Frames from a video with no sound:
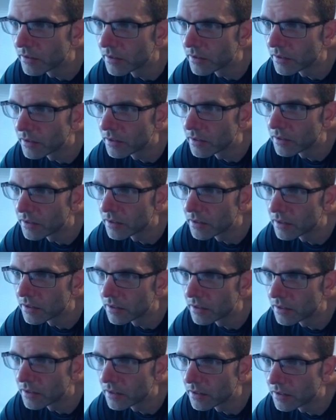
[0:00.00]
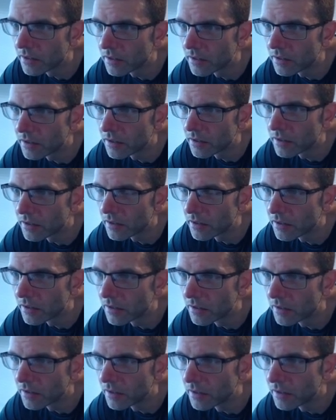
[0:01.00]

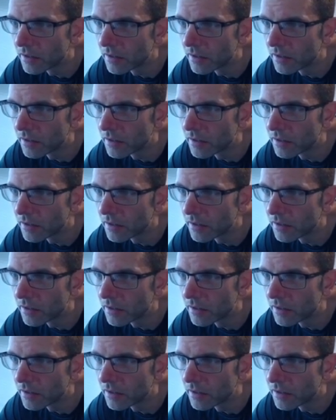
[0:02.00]
(silence)